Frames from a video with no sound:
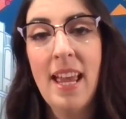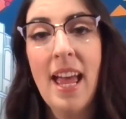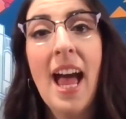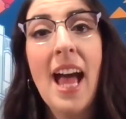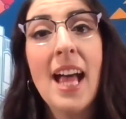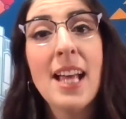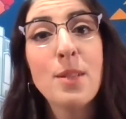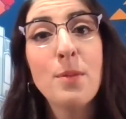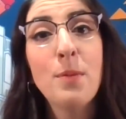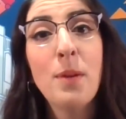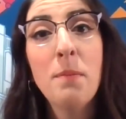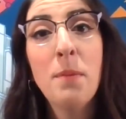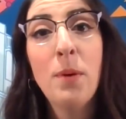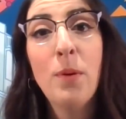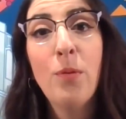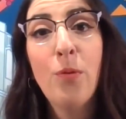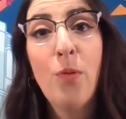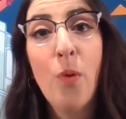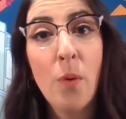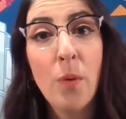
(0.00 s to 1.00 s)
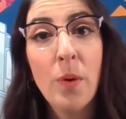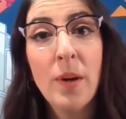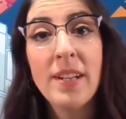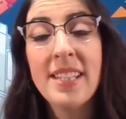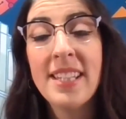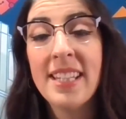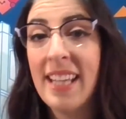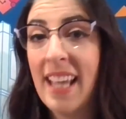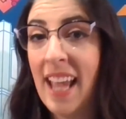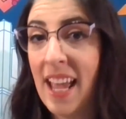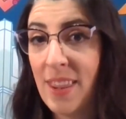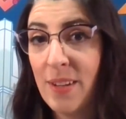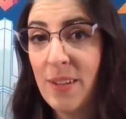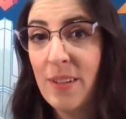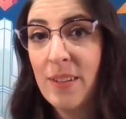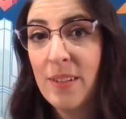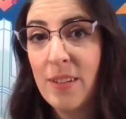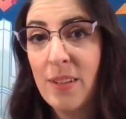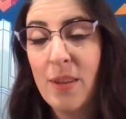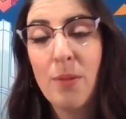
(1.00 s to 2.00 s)
As we move forward
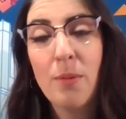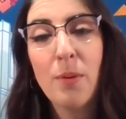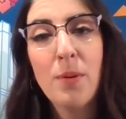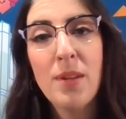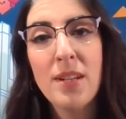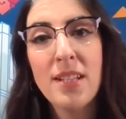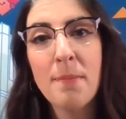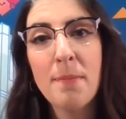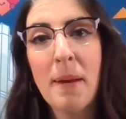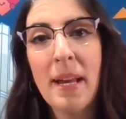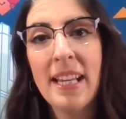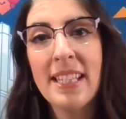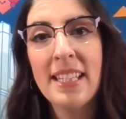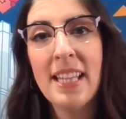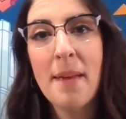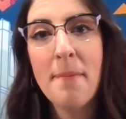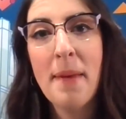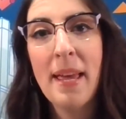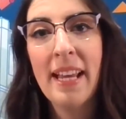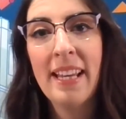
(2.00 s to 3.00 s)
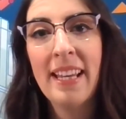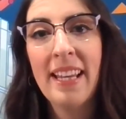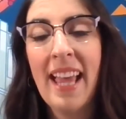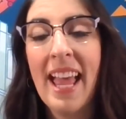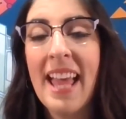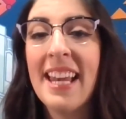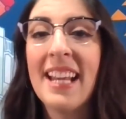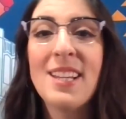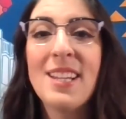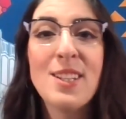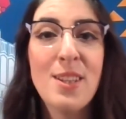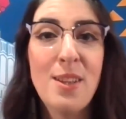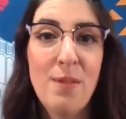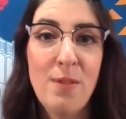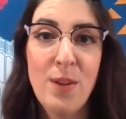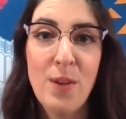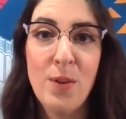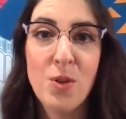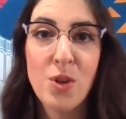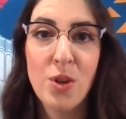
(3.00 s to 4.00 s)
together through this pandemic and into the
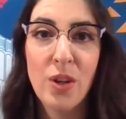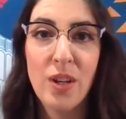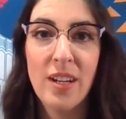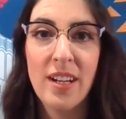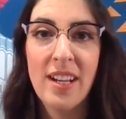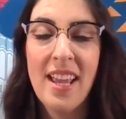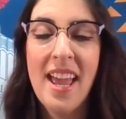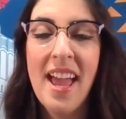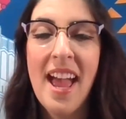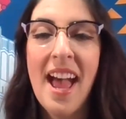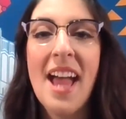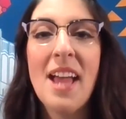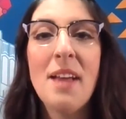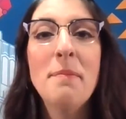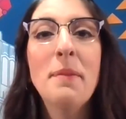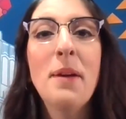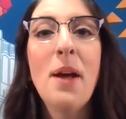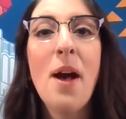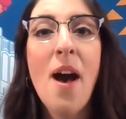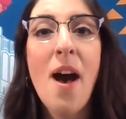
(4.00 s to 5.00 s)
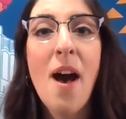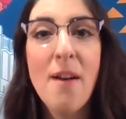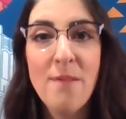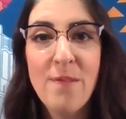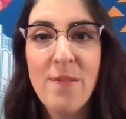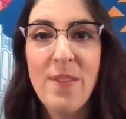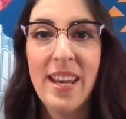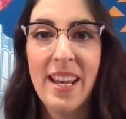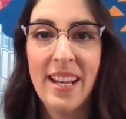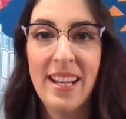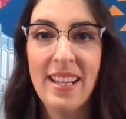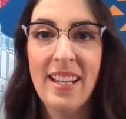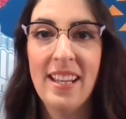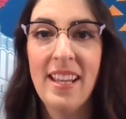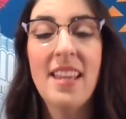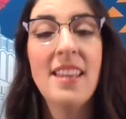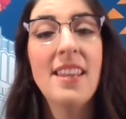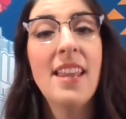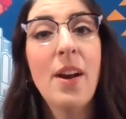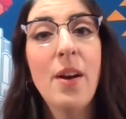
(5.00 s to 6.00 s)
future, I am confident
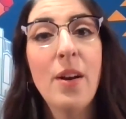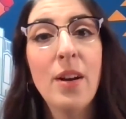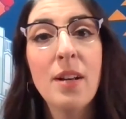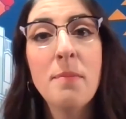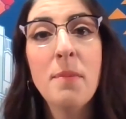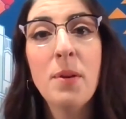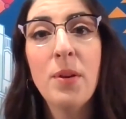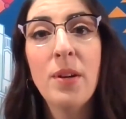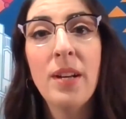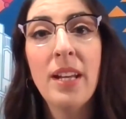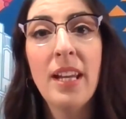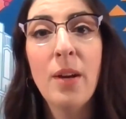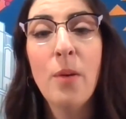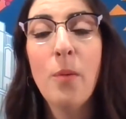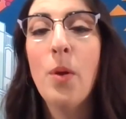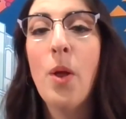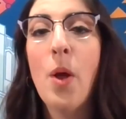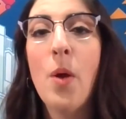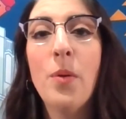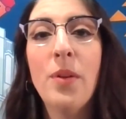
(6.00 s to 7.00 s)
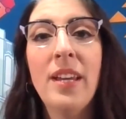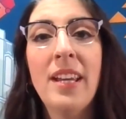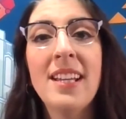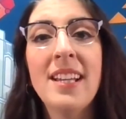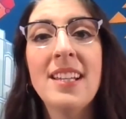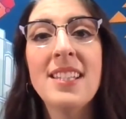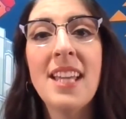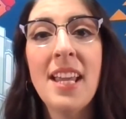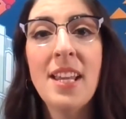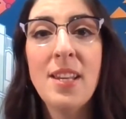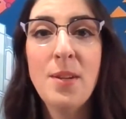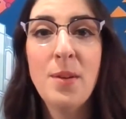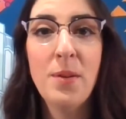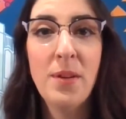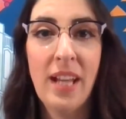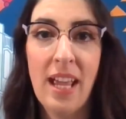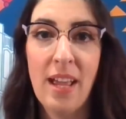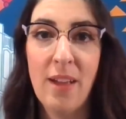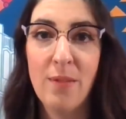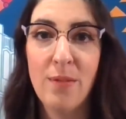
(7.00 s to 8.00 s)
that our community will only continue to
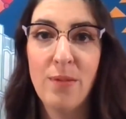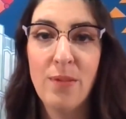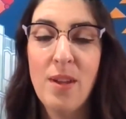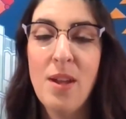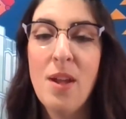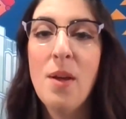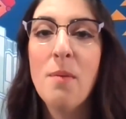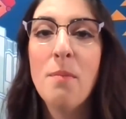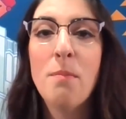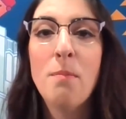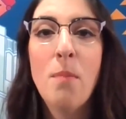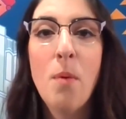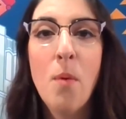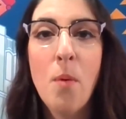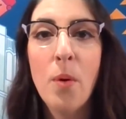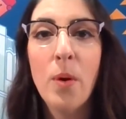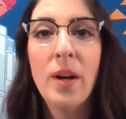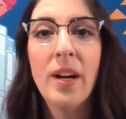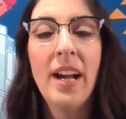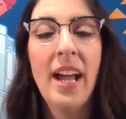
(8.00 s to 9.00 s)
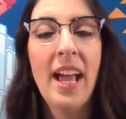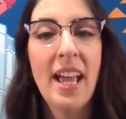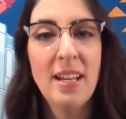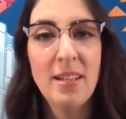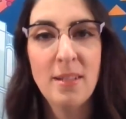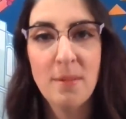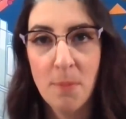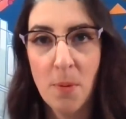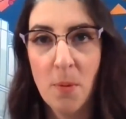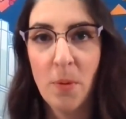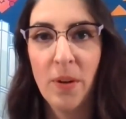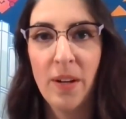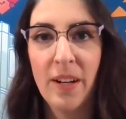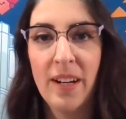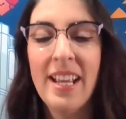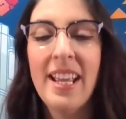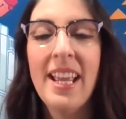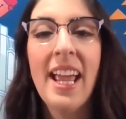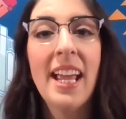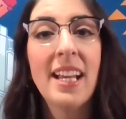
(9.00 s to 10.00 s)
give more and more
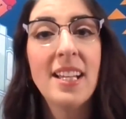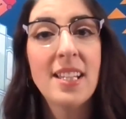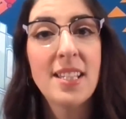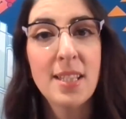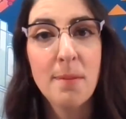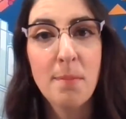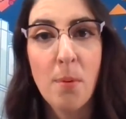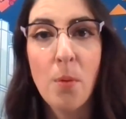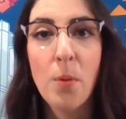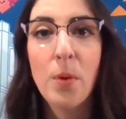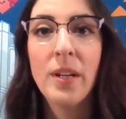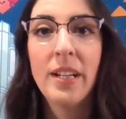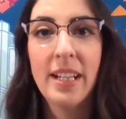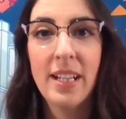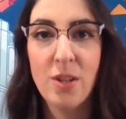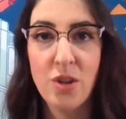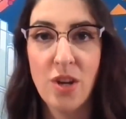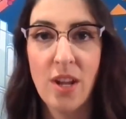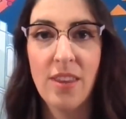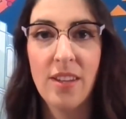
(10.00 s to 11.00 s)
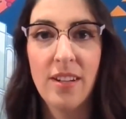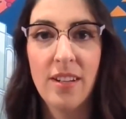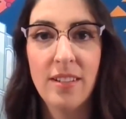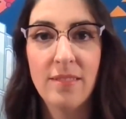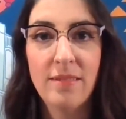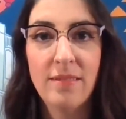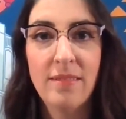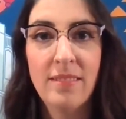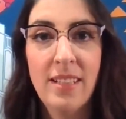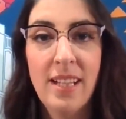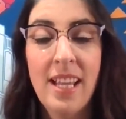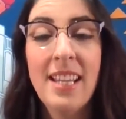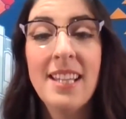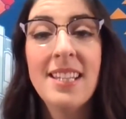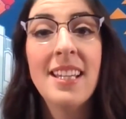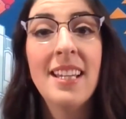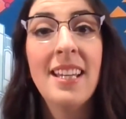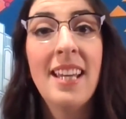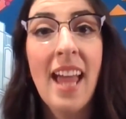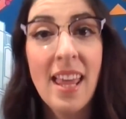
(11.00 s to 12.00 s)
and support each other.
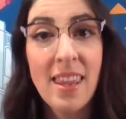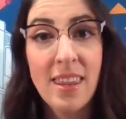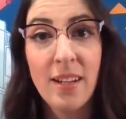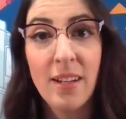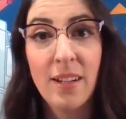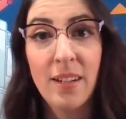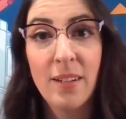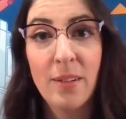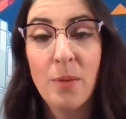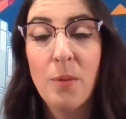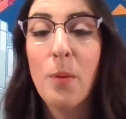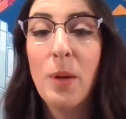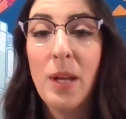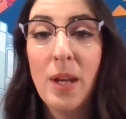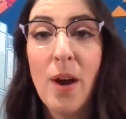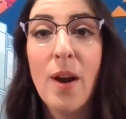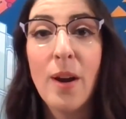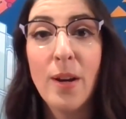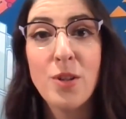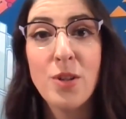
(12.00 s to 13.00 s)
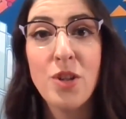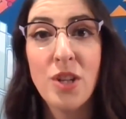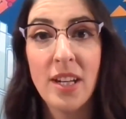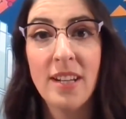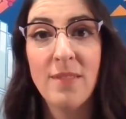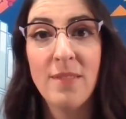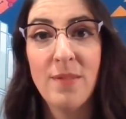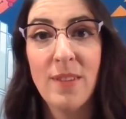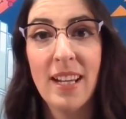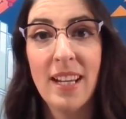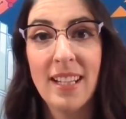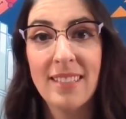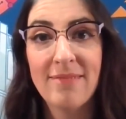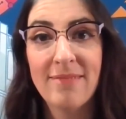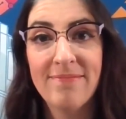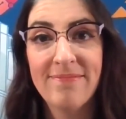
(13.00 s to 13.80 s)
Together, we are GNV.